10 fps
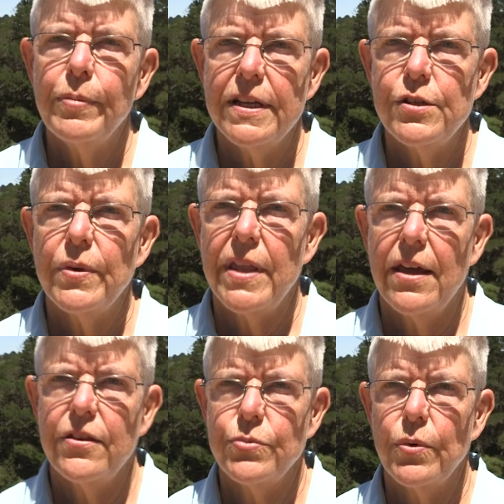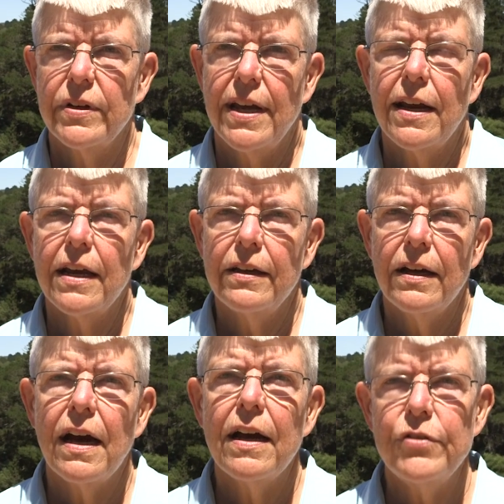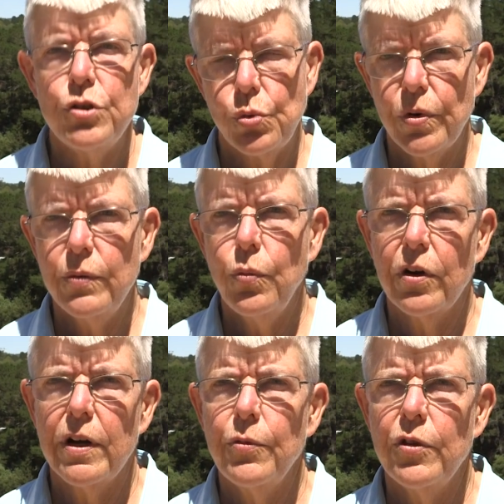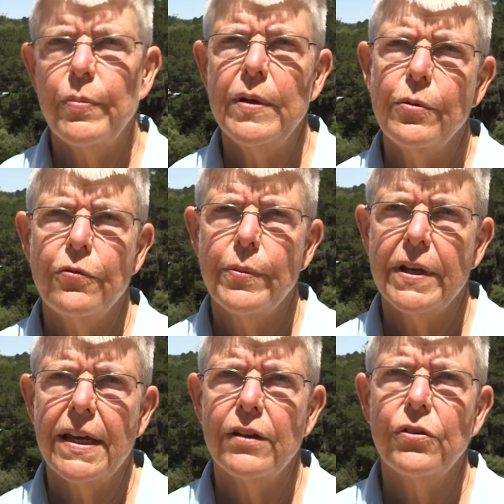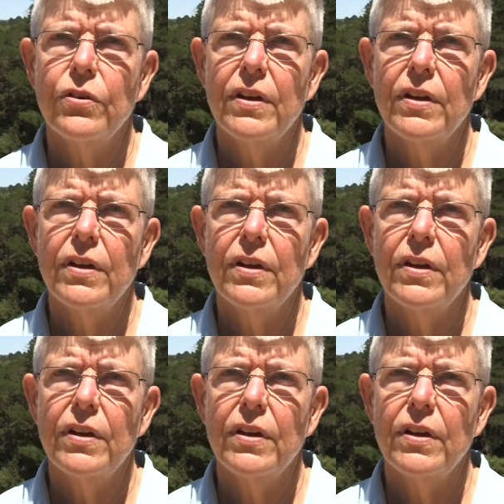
pleased with how this worked out. I've enjoyed working with the people from the council